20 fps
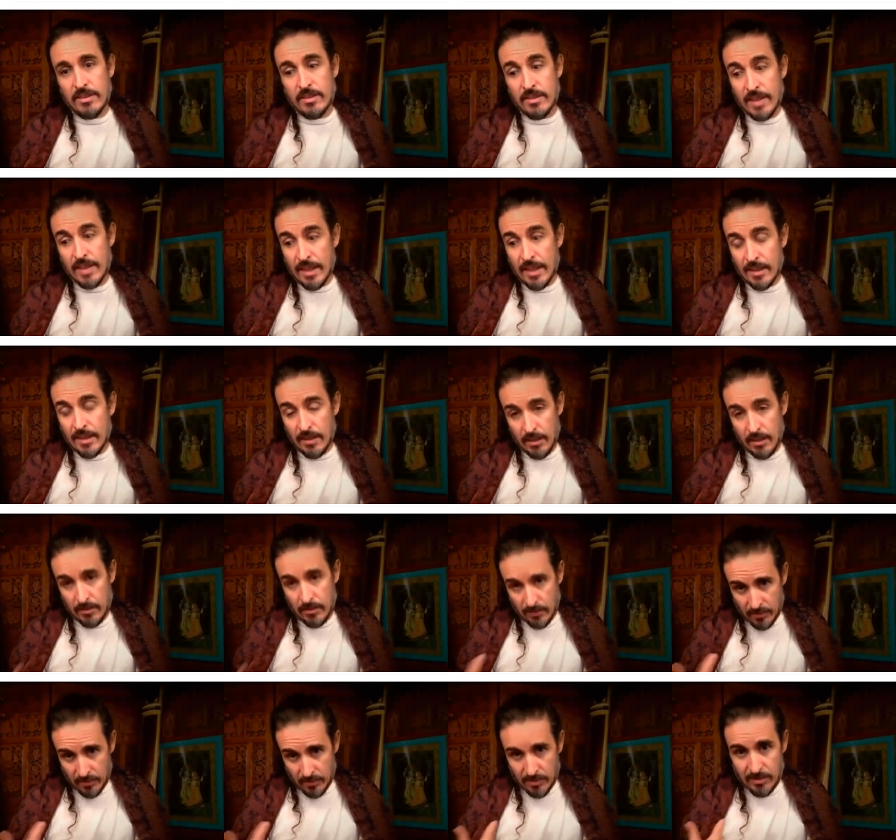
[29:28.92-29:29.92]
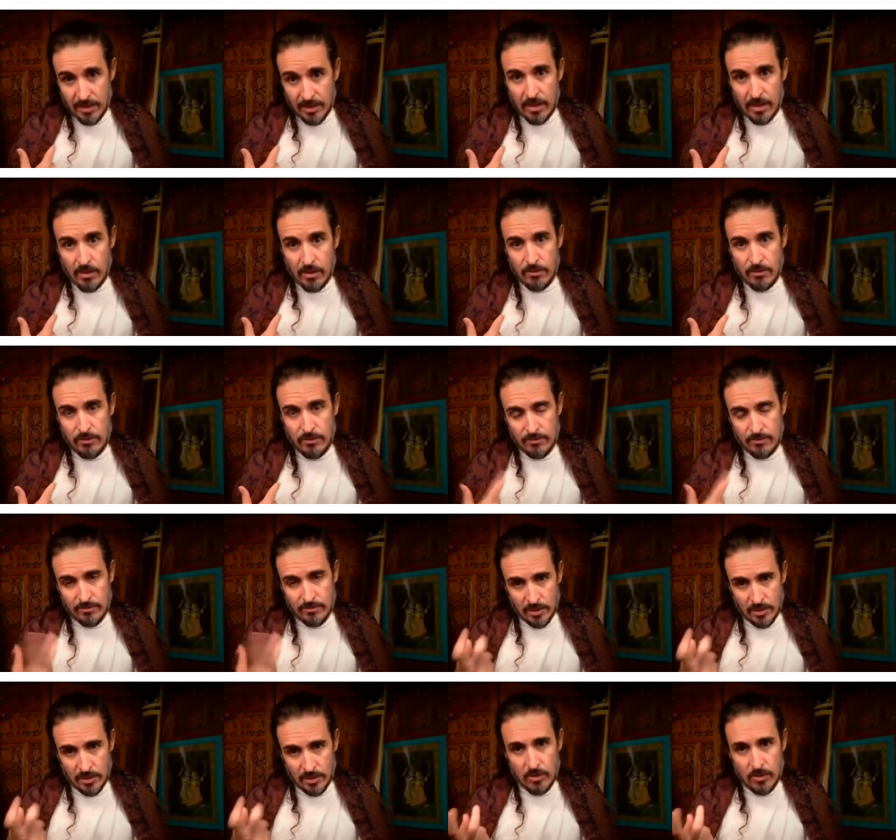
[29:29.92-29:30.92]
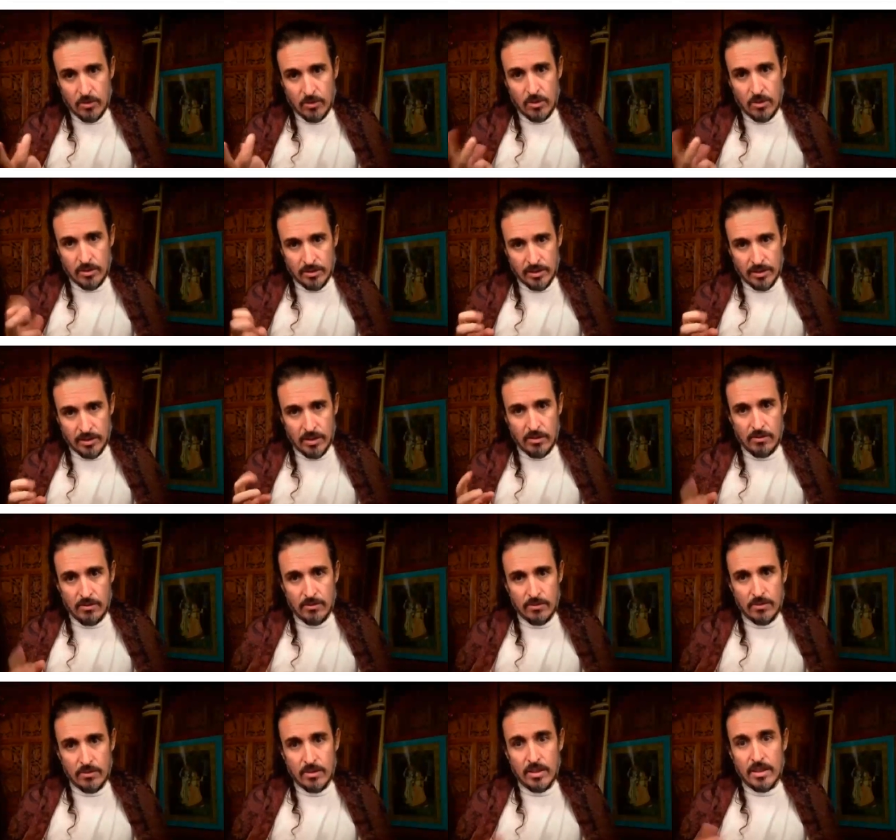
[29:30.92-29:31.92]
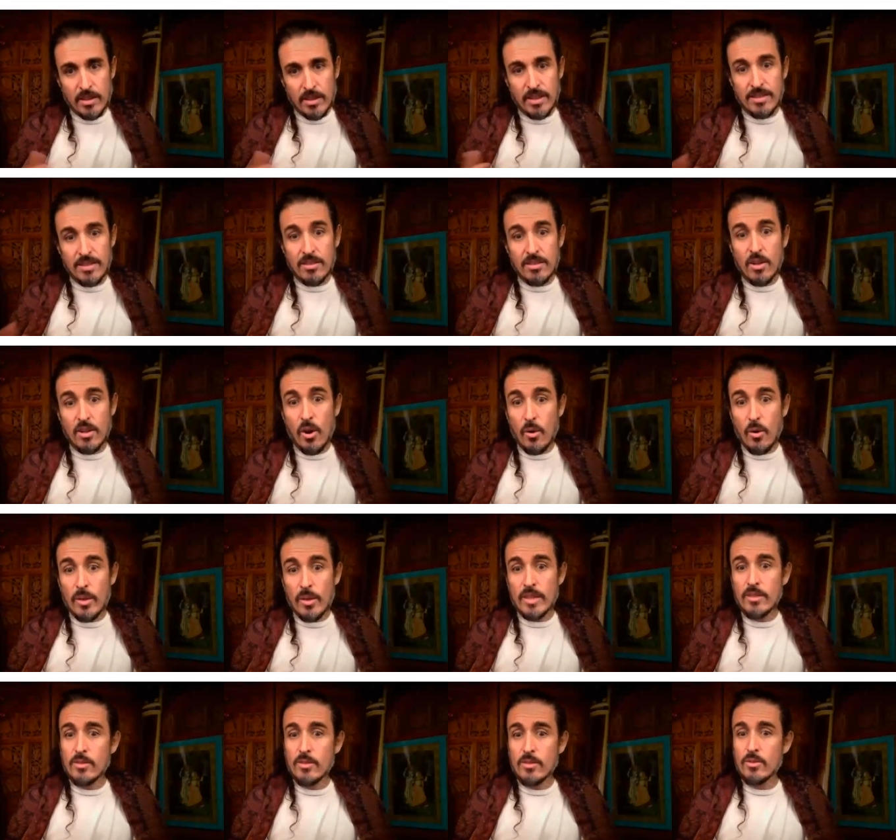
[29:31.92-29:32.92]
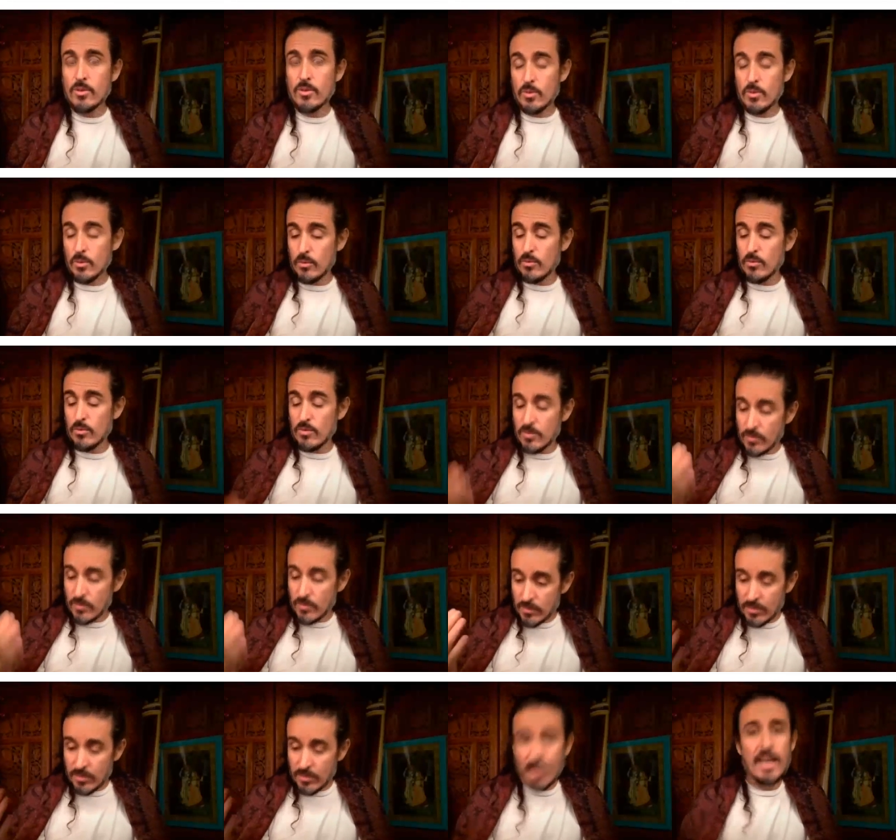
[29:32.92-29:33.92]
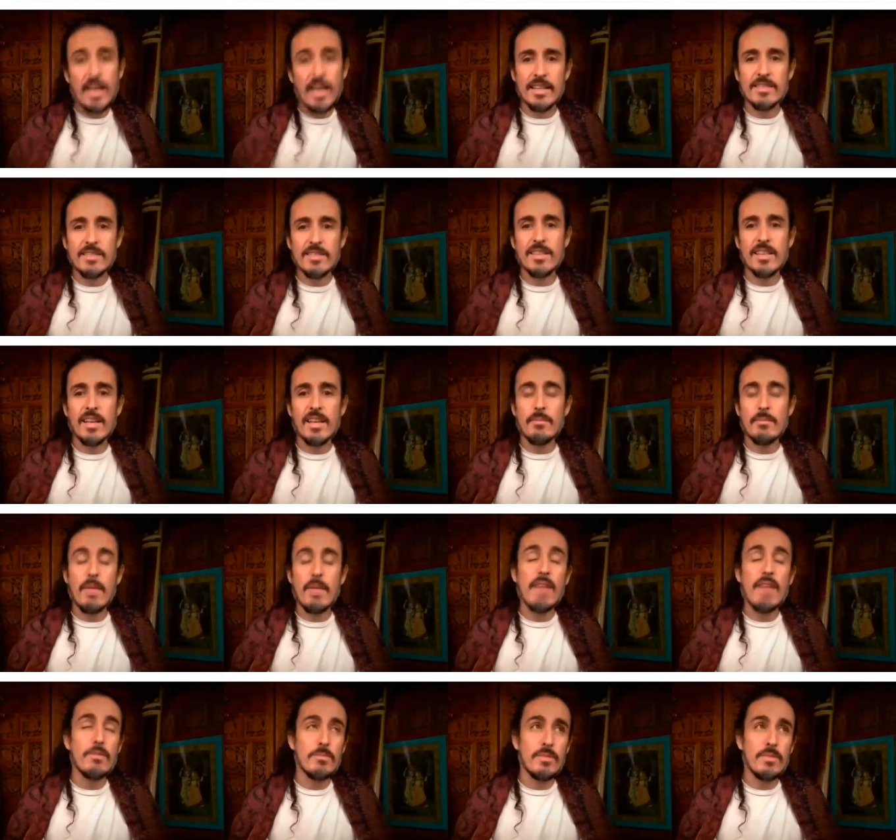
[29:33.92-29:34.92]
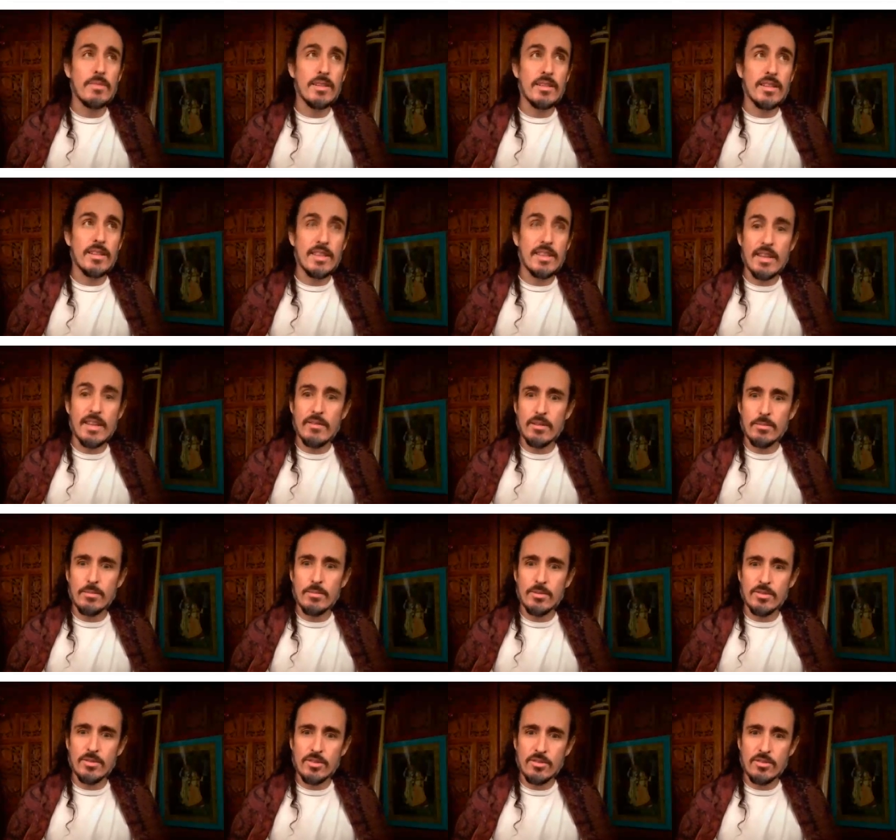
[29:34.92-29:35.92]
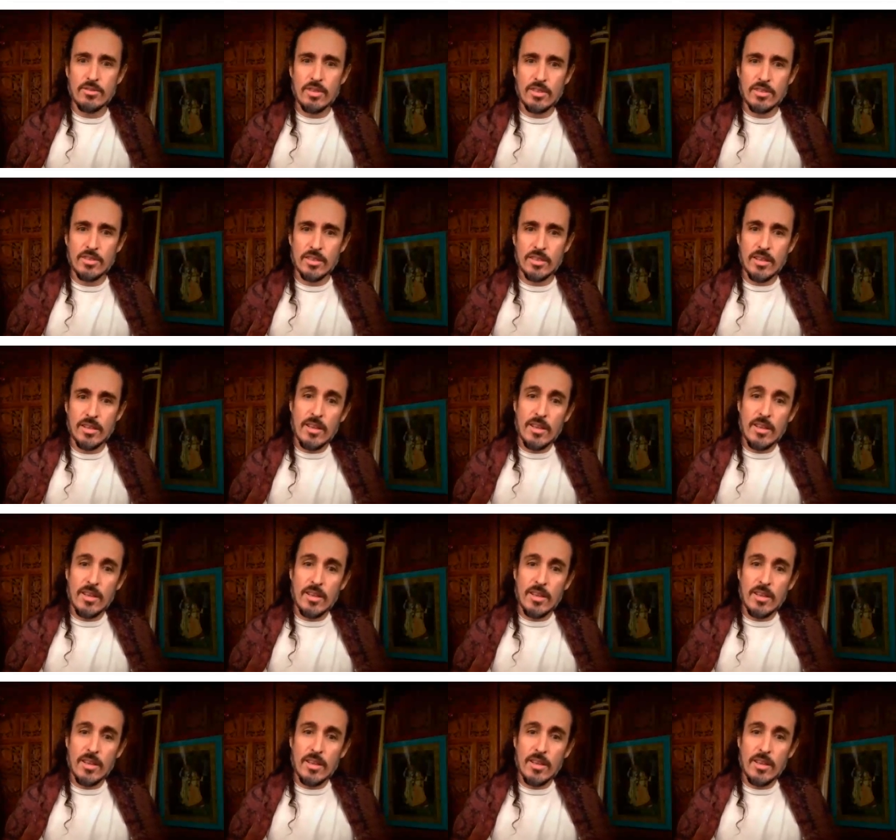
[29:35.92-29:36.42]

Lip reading: then the self, the so-called self, is going to die. It's going to have an inevitable destruction.